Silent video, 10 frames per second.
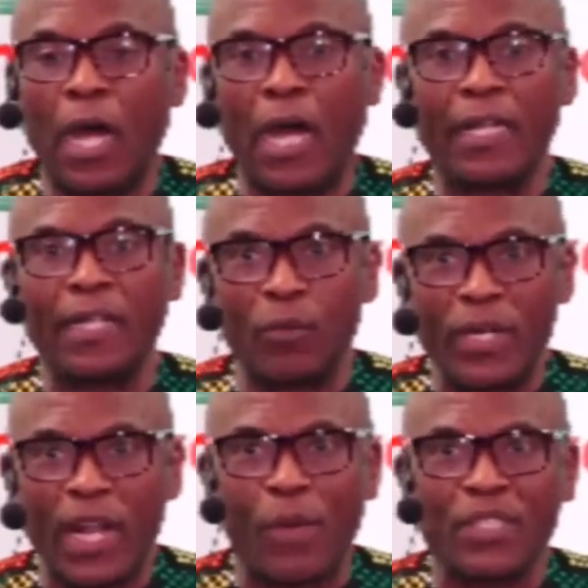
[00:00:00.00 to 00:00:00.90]
And
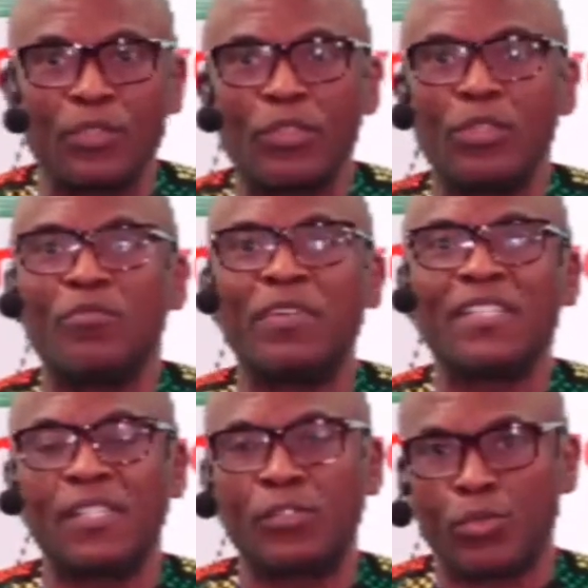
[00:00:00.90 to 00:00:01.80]
when I went into the
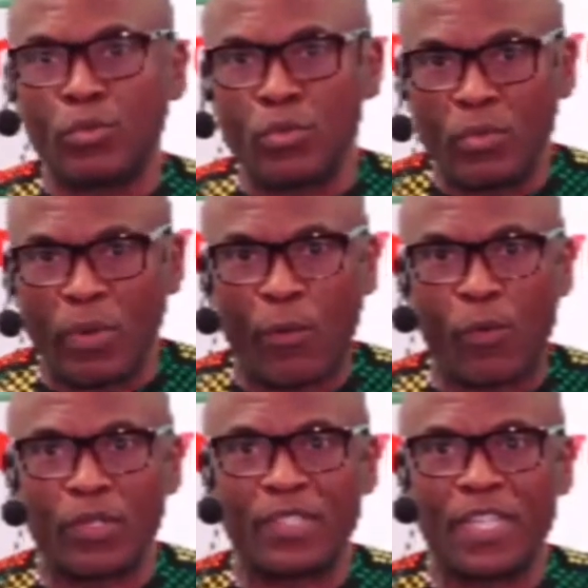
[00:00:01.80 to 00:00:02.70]
university too, I
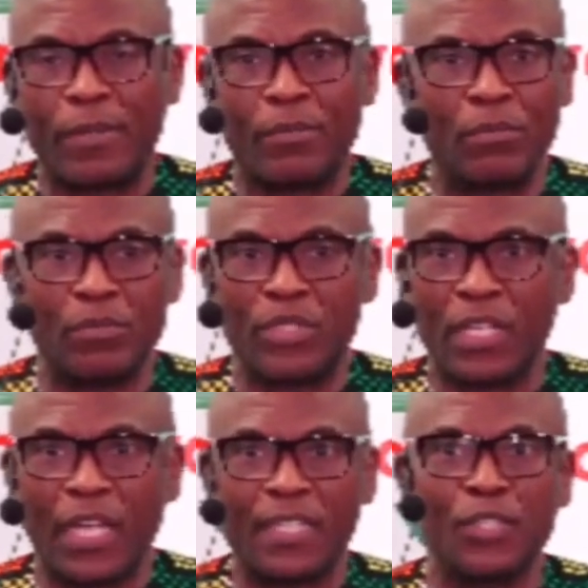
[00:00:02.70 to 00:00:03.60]
was um,
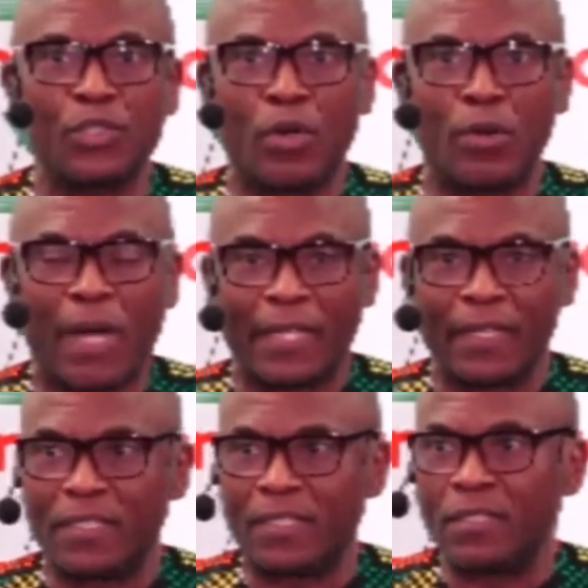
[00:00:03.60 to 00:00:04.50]
the editor
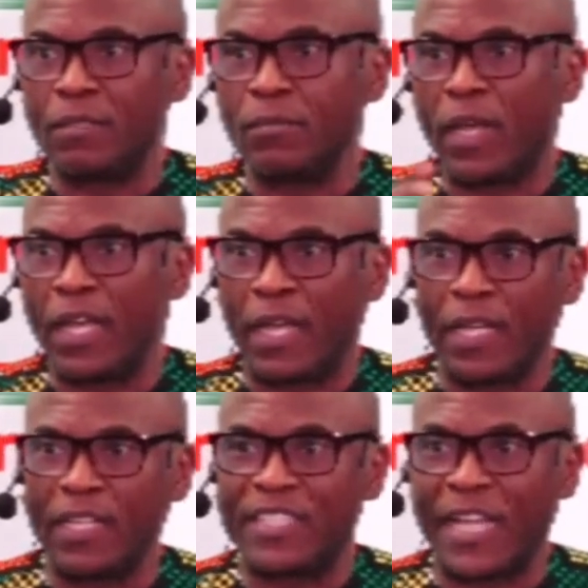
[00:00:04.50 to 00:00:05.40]
and uh,
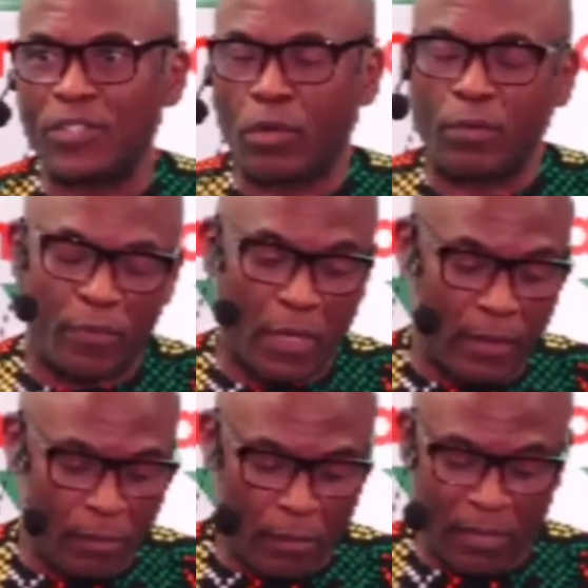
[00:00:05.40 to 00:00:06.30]
in charge of
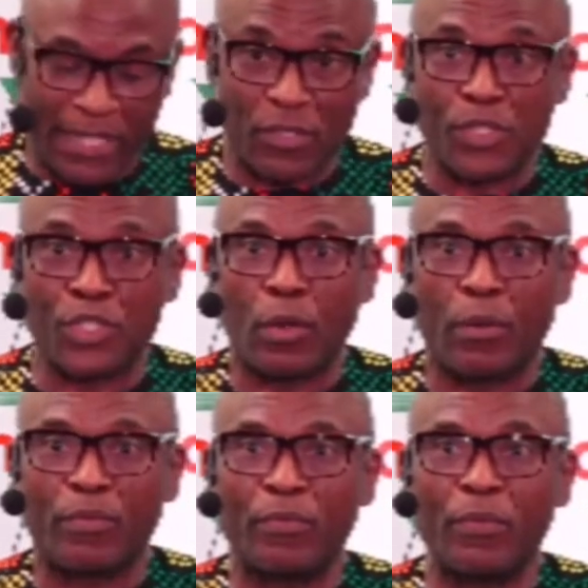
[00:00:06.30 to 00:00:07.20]
uh, the Association of